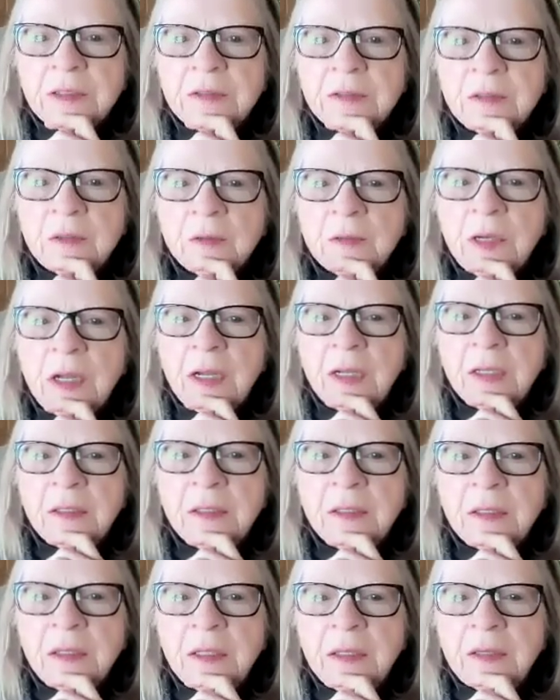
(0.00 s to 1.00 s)
So
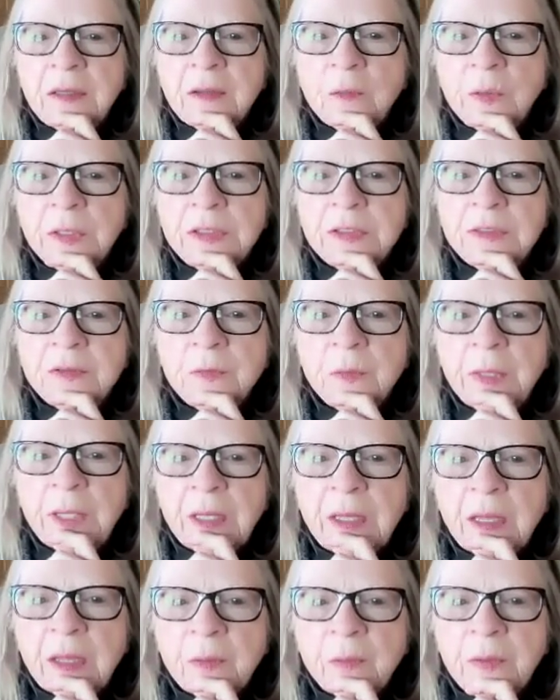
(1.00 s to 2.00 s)
not the ones we
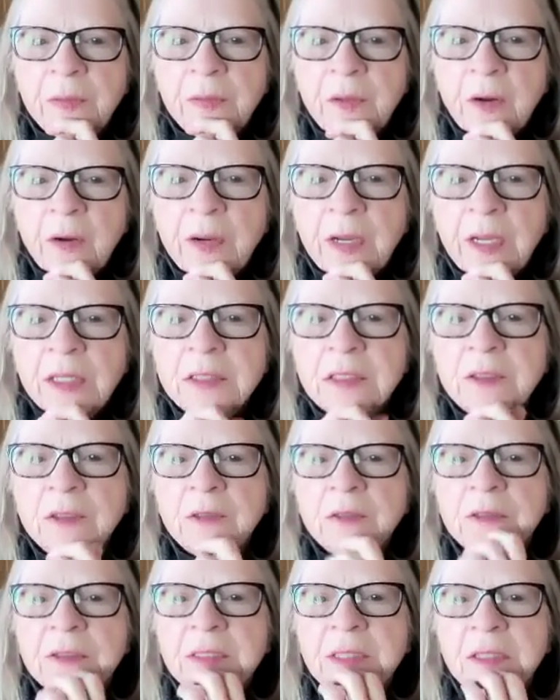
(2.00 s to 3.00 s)
get with our
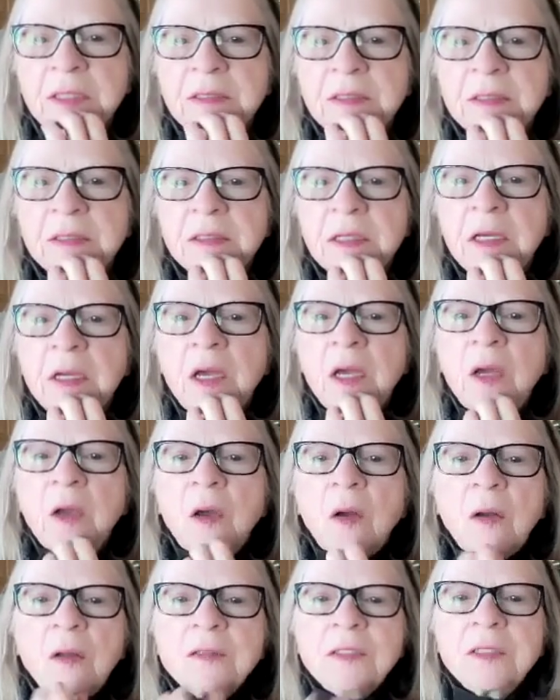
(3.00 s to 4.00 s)
external senses,
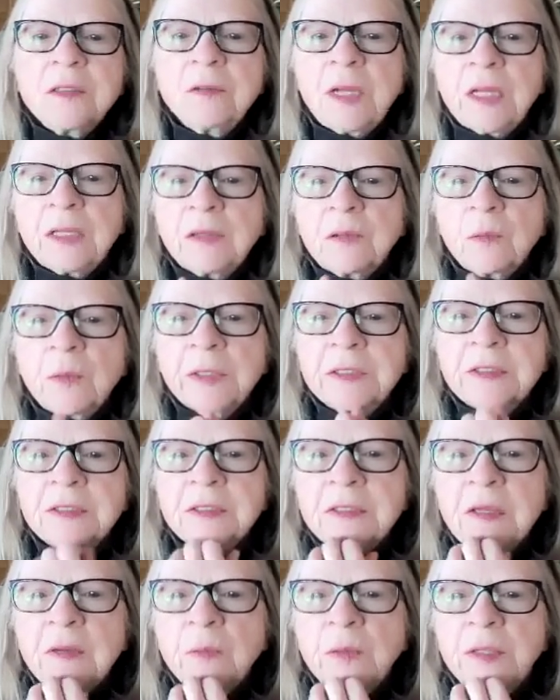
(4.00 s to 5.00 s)
also not the ones
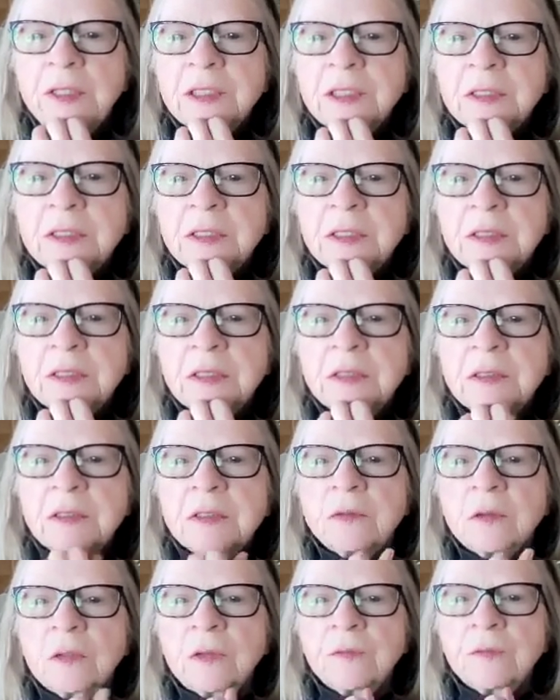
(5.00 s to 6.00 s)
that we just
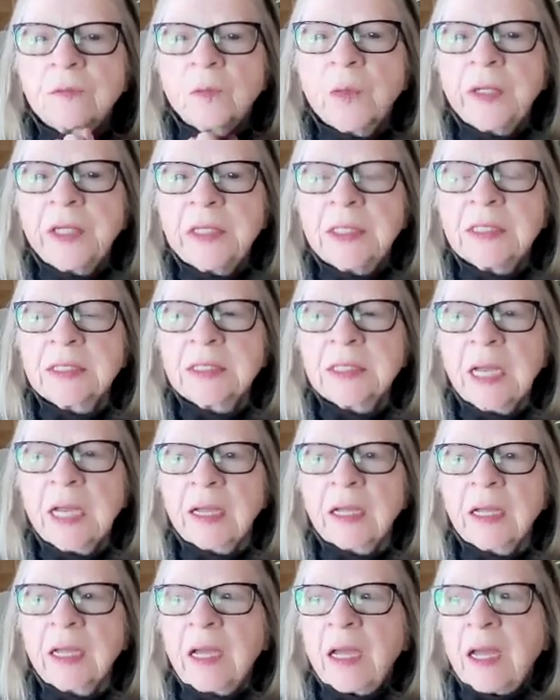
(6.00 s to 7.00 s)
sort of witness,
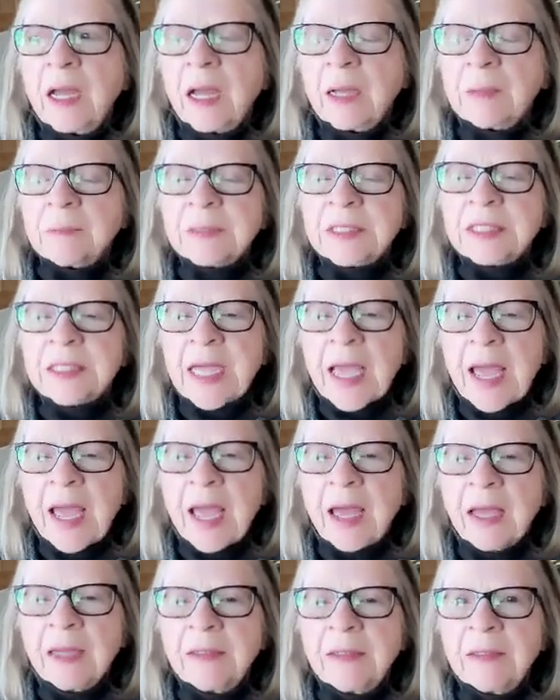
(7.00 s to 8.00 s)
like I'm
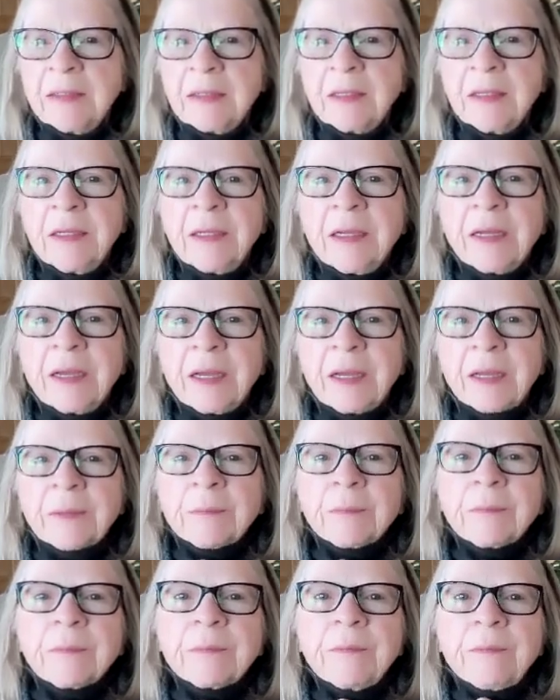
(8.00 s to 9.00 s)
sad,
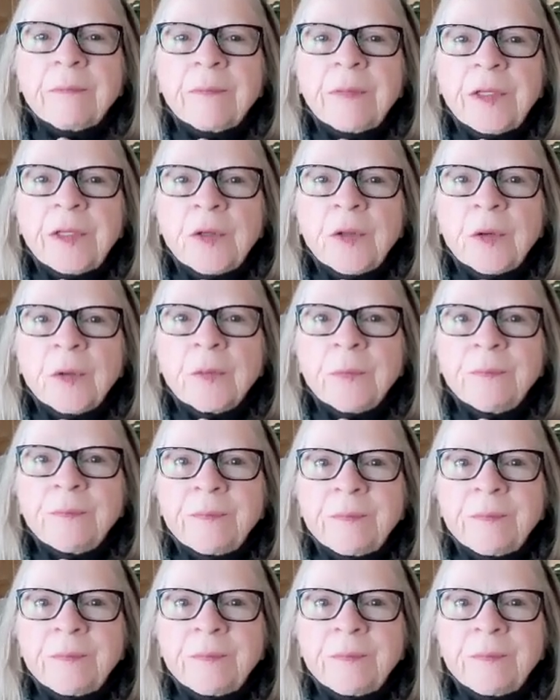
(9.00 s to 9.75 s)
I'm, the